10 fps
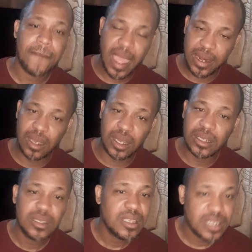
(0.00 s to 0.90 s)
And uh
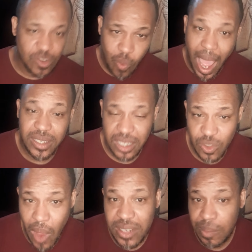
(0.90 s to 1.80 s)
just watch
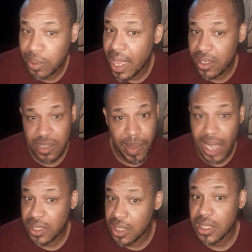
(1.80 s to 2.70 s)
just watch the plant. Just pay
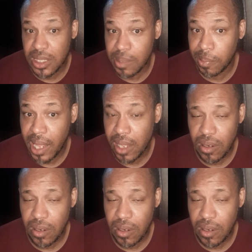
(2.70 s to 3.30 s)
attention to the plant.